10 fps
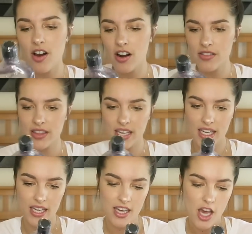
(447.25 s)
are
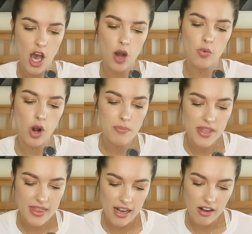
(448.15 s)
the
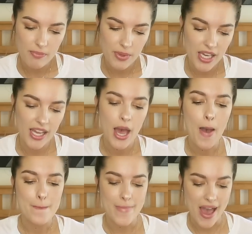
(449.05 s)
aromatherapy
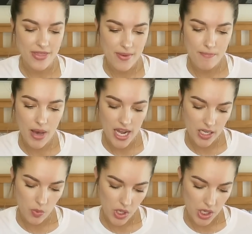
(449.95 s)
Bath and
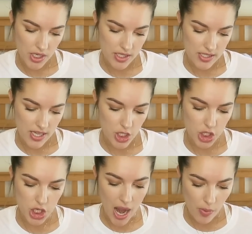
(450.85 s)
Body Works
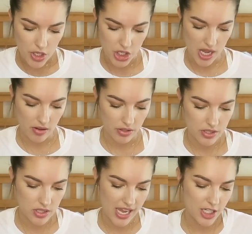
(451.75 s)
shower
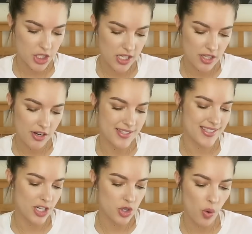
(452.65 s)
gels. Actually, they're
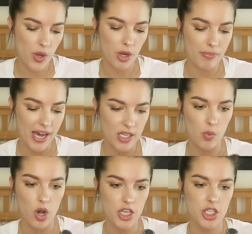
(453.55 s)
essential oil body
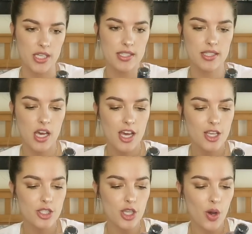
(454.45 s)
washes.
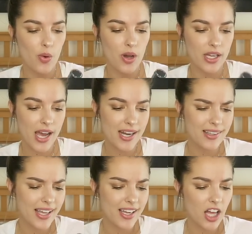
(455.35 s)
So kind
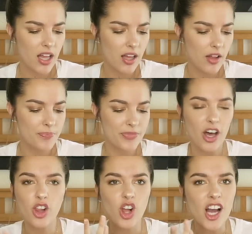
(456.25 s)
of like
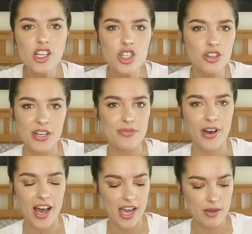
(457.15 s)
a luxury
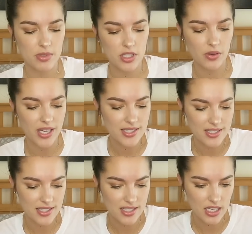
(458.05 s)
vibe. So
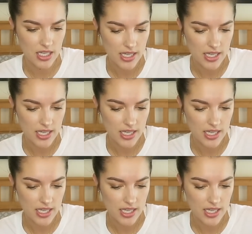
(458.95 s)
let's